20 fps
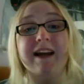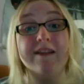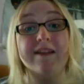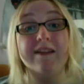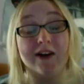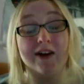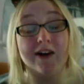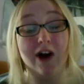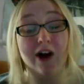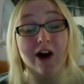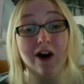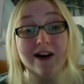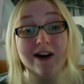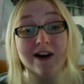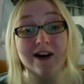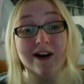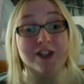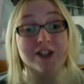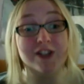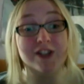the card
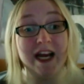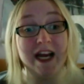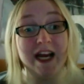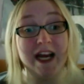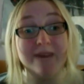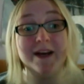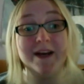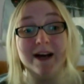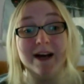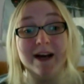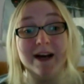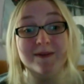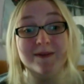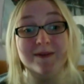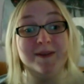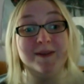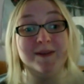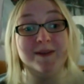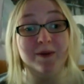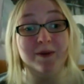is shaping up
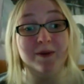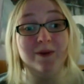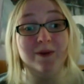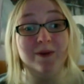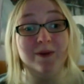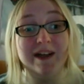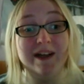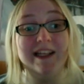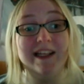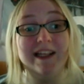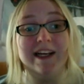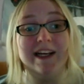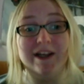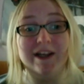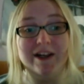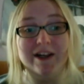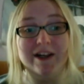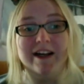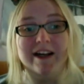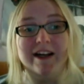to be really
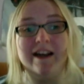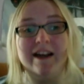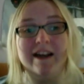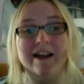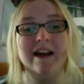good.